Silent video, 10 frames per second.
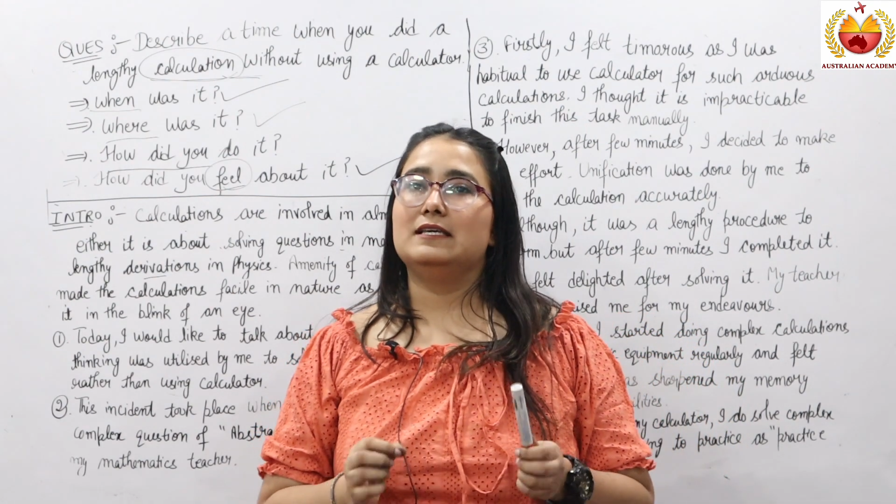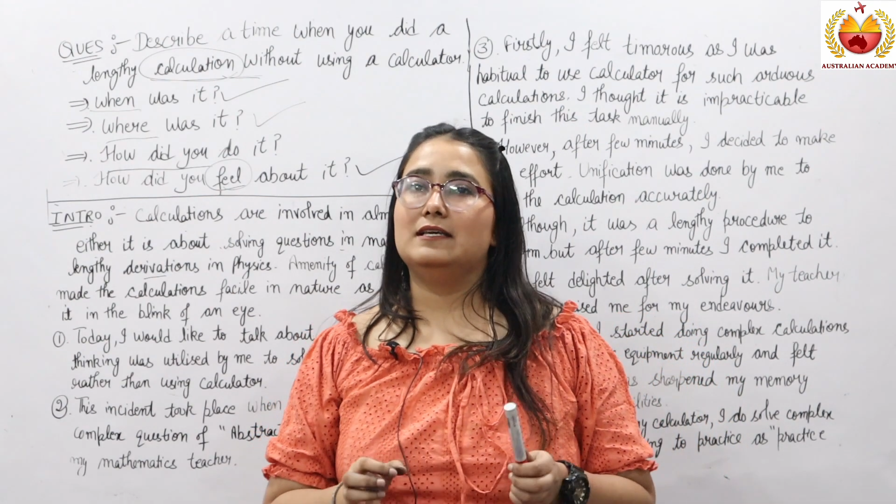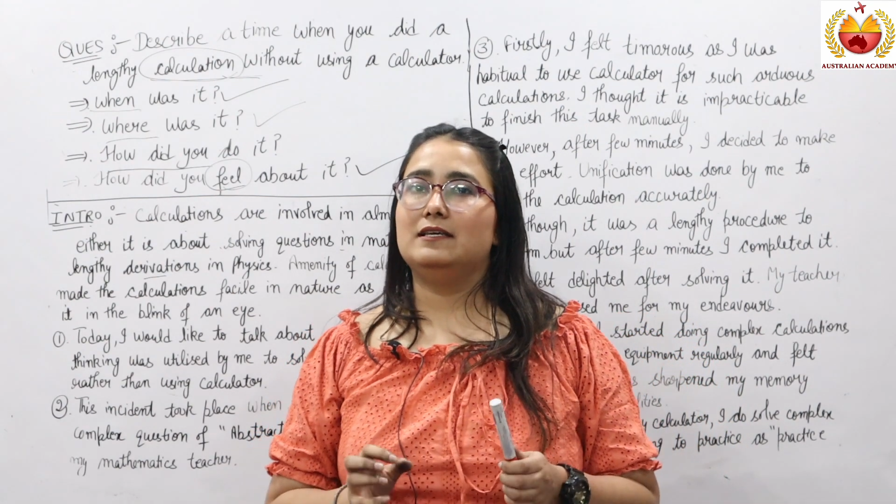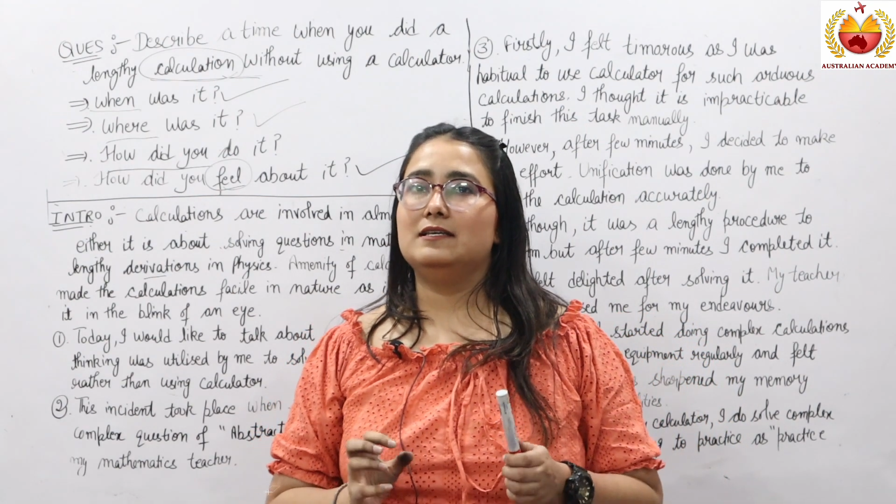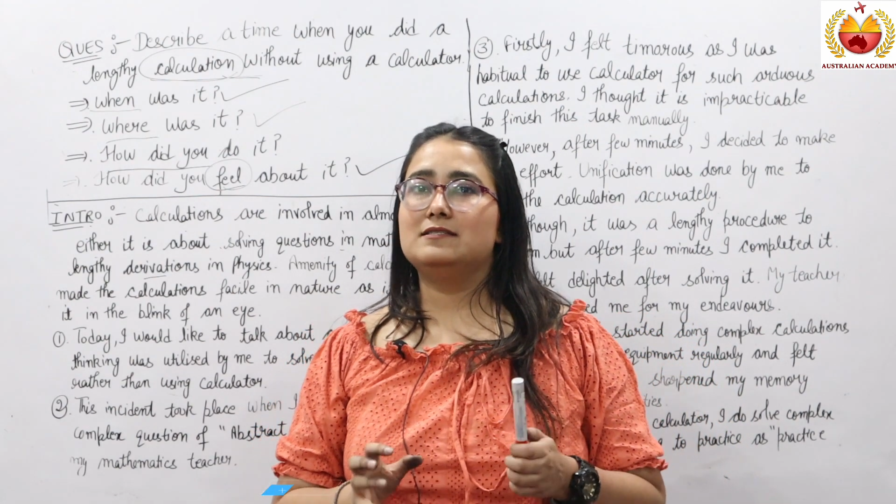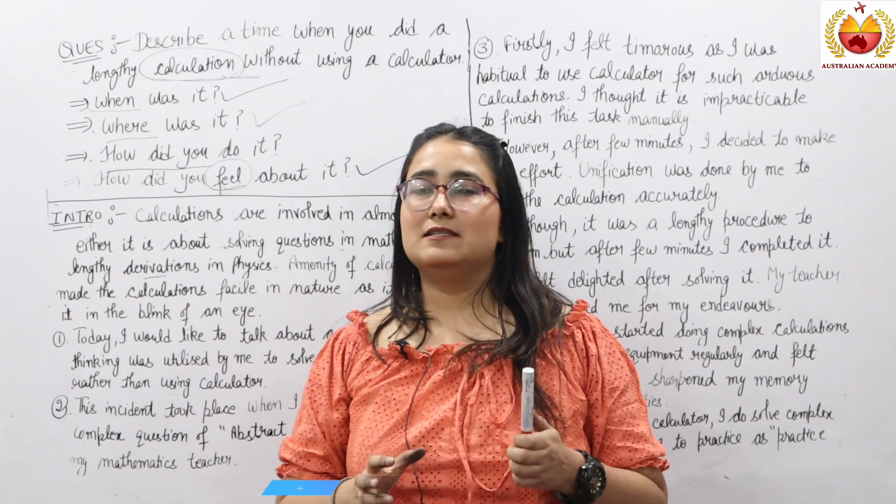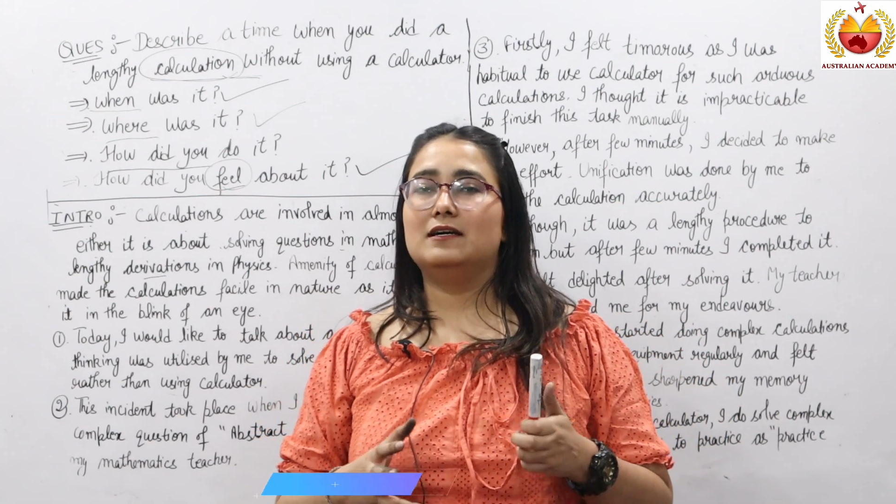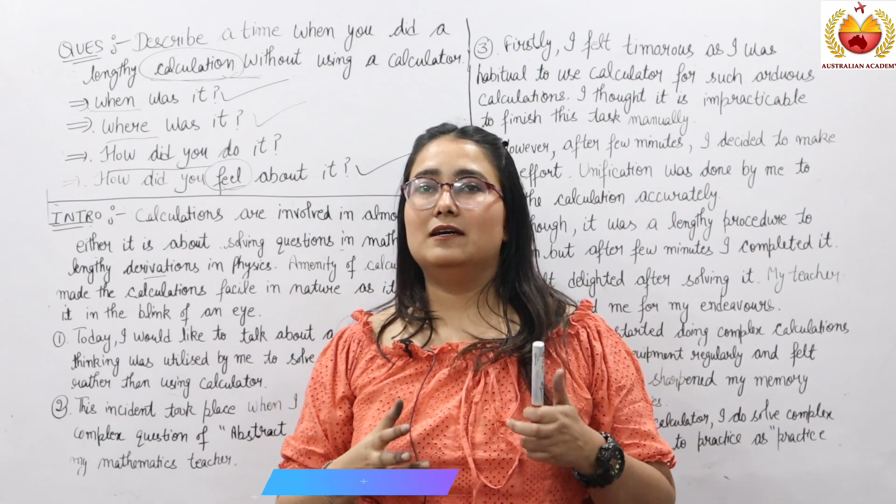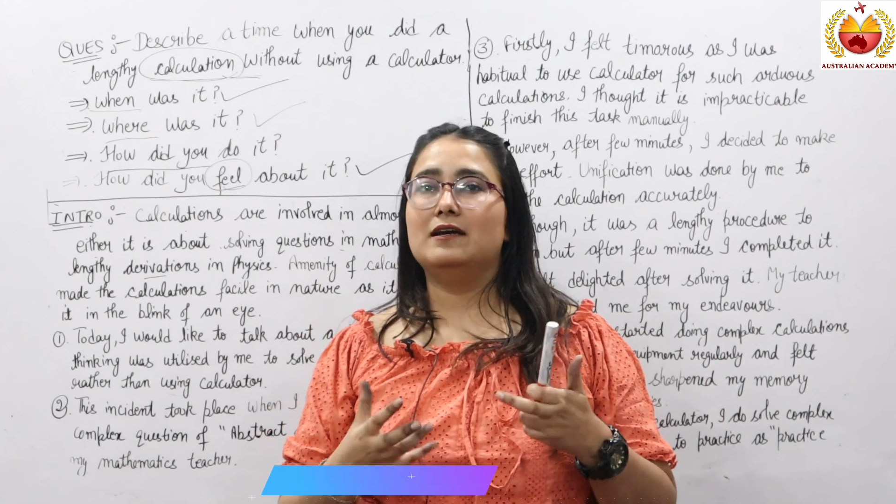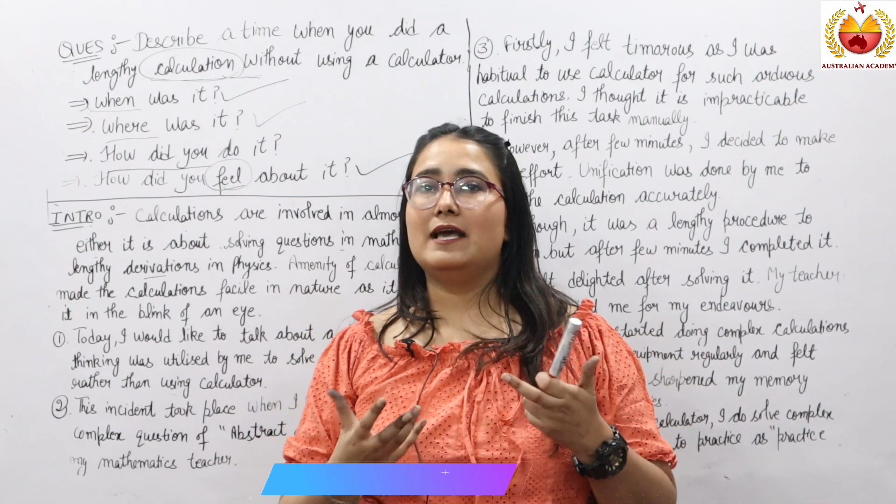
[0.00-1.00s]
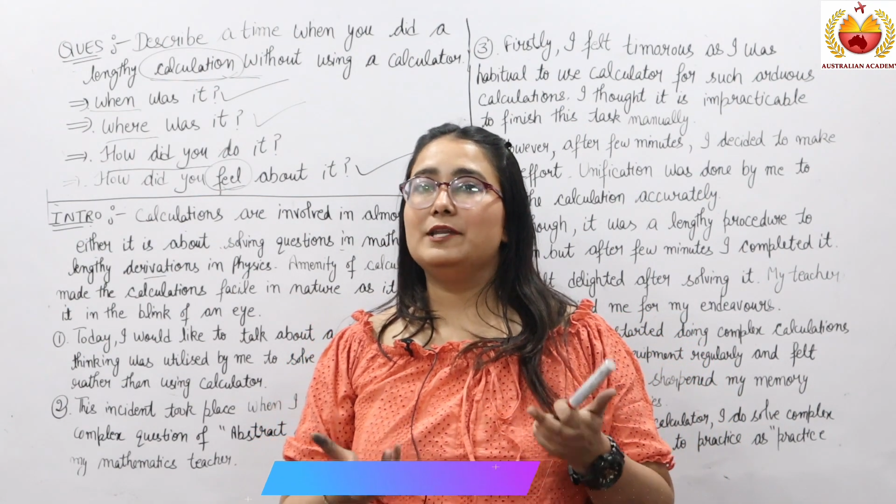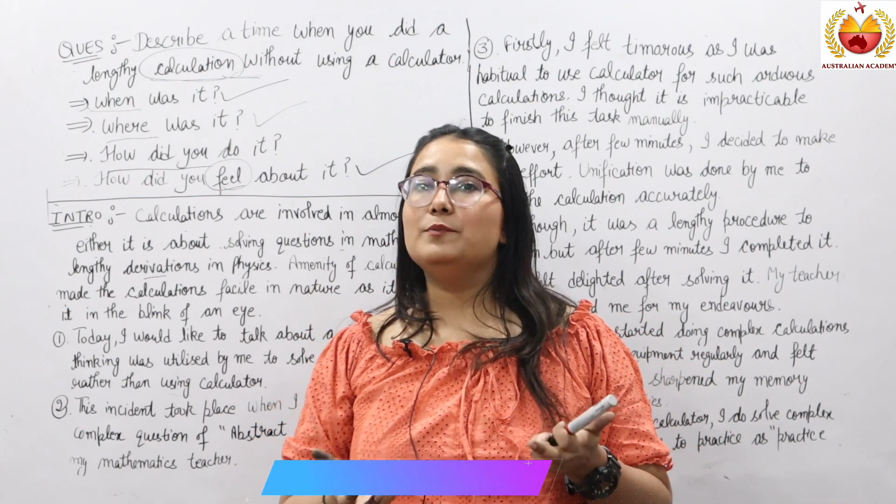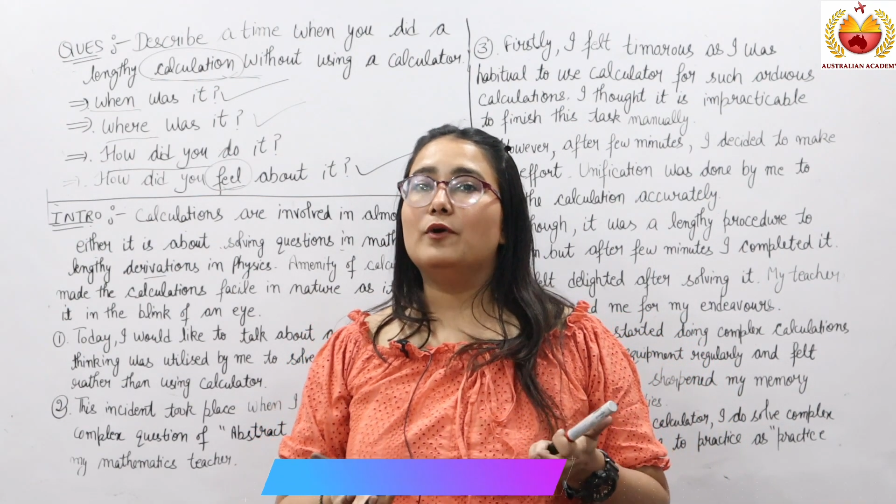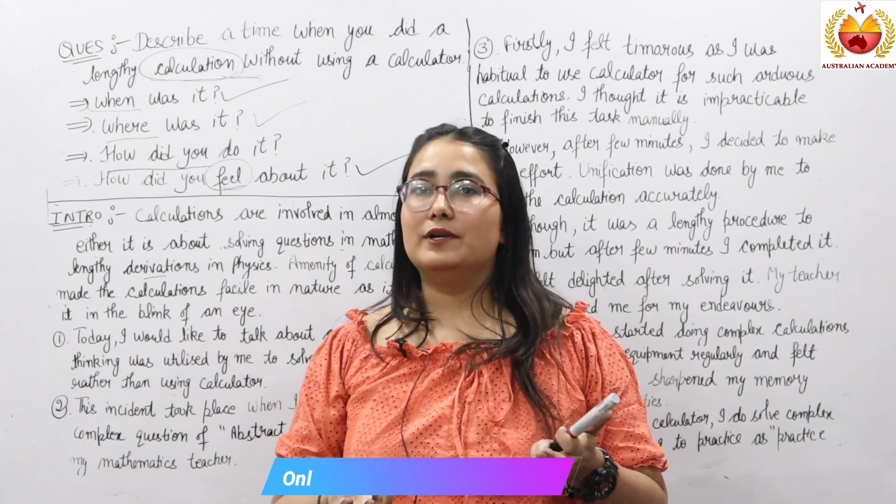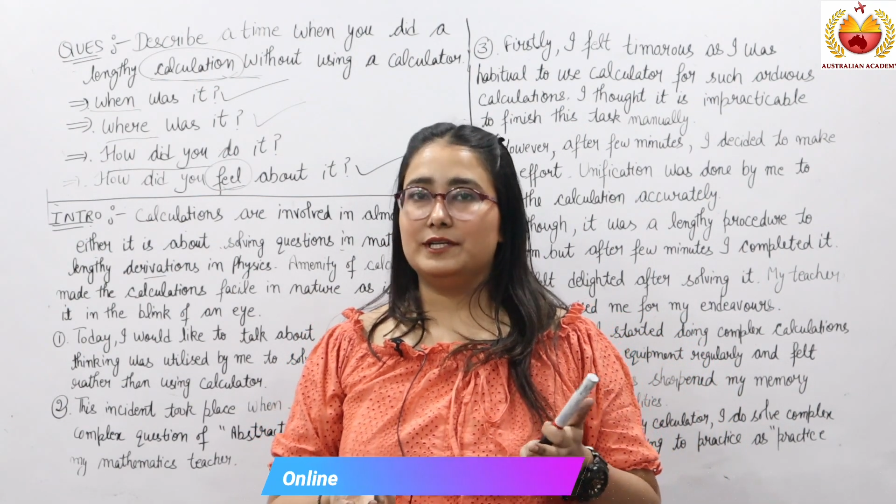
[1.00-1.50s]
is an
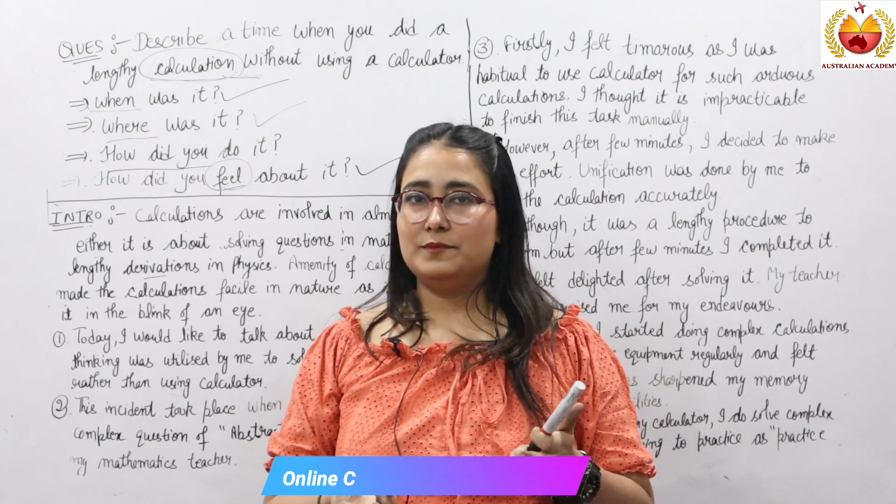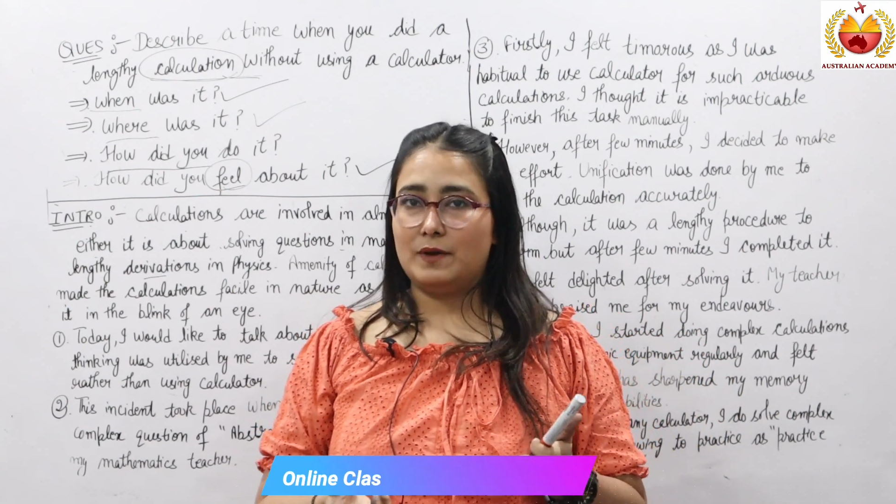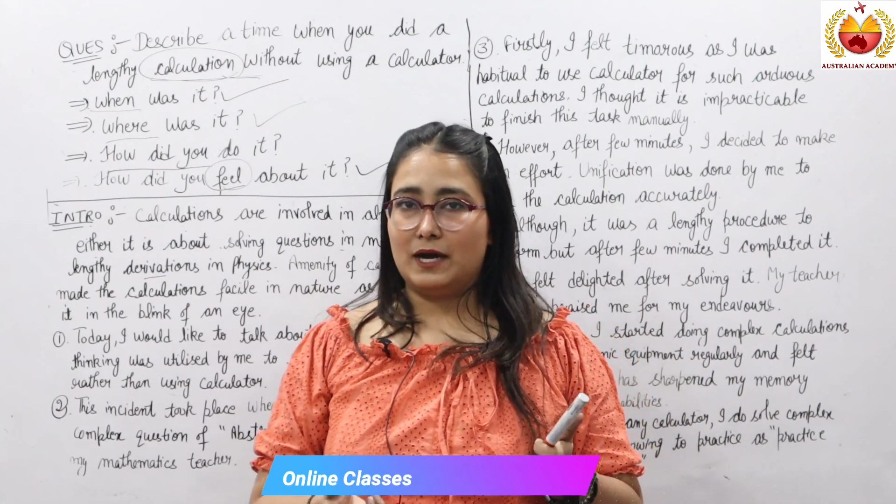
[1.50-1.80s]
important